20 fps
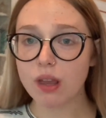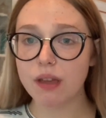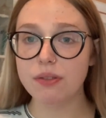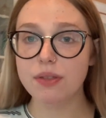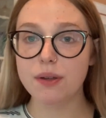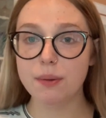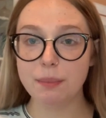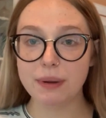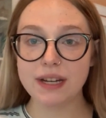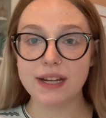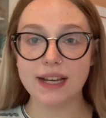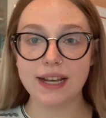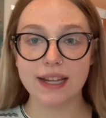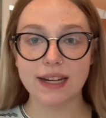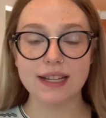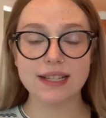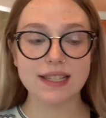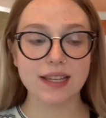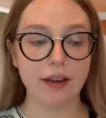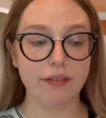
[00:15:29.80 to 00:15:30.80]
the
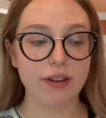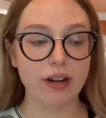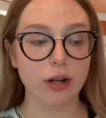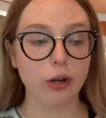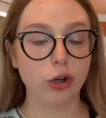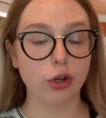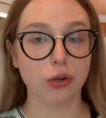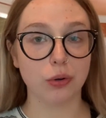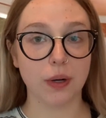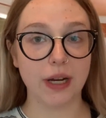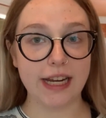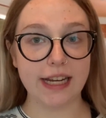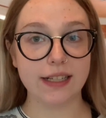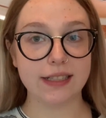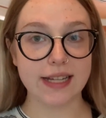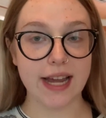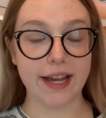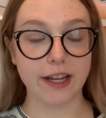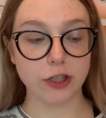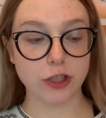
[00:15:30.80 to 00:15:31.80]
bananas give it a
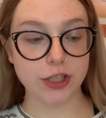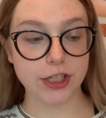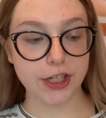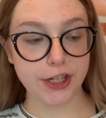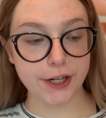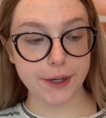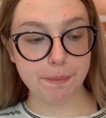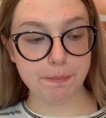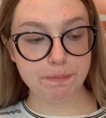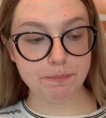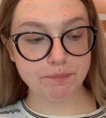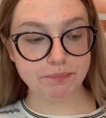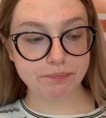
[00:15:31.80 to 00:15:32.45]
great texture.